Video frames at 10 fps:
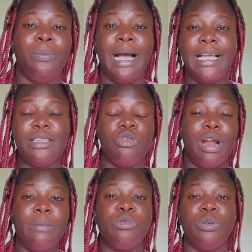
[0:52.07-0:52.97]
bag is
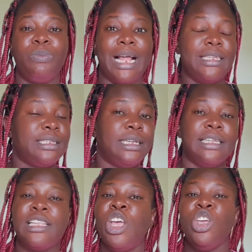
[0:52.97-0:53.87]
wrapped with plastics,